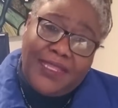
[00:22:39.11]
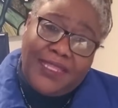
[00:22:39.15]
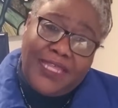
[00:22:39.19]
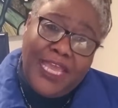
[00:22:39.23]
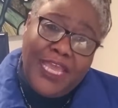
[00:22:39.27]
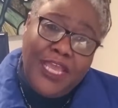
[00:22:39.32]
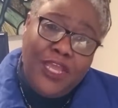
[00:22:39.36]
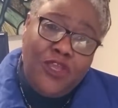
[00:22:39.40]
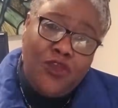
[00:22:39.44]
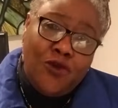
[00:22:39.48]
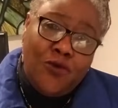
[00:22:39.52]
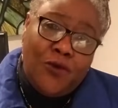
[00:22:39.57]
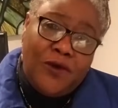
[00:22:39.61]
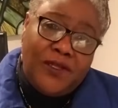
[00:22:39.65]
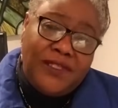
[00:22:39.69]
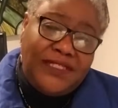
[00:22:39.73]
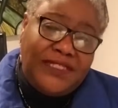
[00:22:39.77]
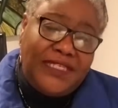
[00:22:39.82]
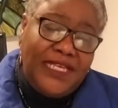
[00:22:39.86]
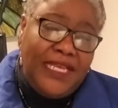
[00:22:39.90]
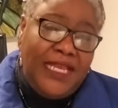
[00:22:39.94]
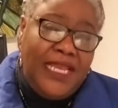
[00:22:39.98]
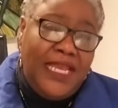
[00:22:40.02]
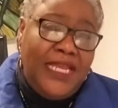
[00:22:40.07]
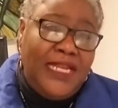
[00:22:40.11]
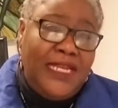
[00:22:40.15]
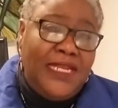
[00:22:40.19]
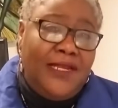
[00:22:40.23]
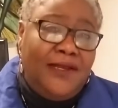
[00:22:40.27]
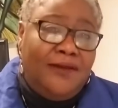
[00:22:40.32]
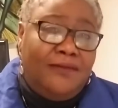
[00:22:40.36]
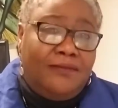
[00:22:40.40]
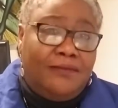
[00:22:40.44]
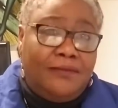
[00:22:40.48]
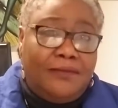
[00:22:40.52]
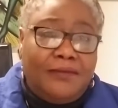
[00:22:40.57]
Thank you once again
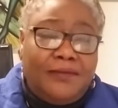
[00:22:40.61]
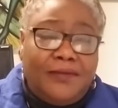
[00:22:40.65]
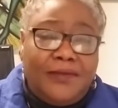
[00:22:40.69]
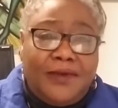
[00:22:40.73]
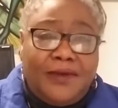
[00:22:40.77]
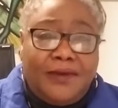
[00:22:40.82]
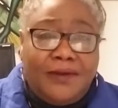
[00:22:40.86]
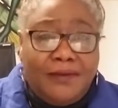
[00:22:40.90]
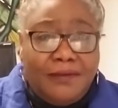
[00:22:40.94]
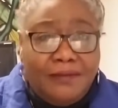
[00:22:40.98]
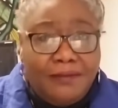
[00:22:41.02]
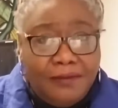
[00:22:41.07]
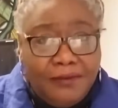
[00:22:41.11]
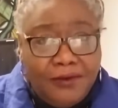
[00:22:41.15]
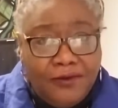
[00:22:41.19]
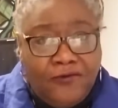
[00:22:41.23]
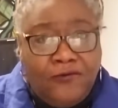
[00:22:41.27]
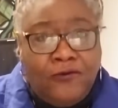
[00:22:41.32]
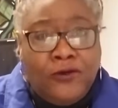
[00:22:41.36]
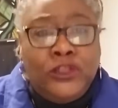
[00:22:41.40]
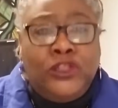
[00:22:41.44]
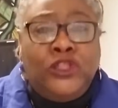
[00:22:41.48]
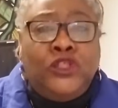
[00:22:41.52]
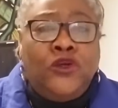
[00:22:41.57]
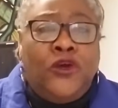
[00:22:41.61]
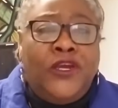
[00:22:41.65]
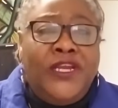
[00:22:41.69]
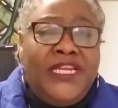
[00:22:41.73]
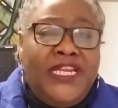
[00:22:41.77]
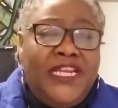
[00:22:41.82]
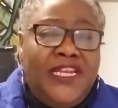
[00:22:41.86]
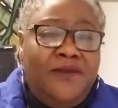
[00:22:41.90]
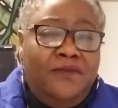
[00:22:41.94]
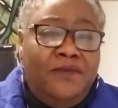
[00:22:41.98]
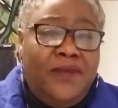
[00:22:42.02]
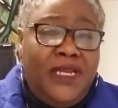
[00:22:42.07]
for
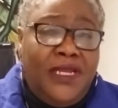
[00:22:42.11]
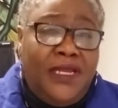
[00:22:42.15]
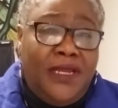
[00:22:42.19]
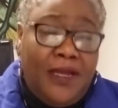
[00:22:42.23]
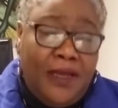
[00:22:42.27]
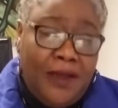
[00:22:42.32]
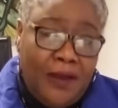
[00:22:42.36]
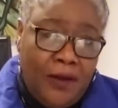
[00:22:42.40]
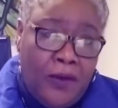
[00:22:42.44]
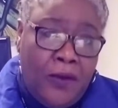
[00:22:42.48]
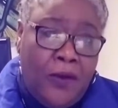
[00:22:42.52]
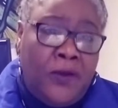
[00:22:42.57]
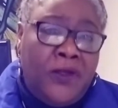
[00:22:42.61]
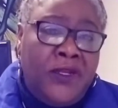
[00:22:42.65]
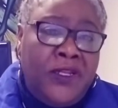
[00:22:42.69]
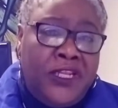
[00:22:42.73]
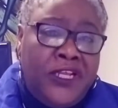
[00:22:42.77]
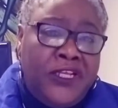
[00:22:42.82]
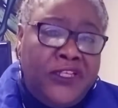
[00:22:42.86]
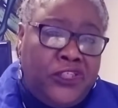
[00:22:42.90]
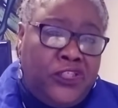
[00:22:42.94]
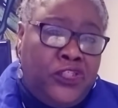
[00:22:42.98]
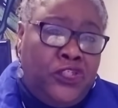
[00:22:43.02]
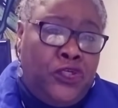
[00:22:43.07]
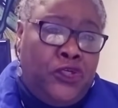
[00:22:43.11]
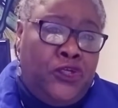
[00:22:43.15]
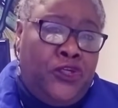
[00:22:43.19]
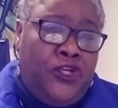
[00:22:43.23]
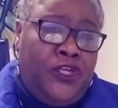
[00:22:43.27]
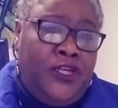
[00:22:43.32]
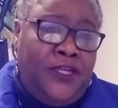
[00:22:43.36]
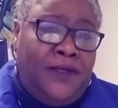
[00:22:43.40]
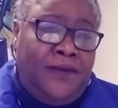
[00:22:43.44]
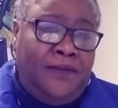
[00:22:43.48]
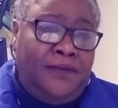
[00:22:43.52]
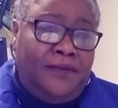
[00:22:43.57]
joining me on this
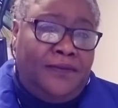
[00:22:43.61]
journey.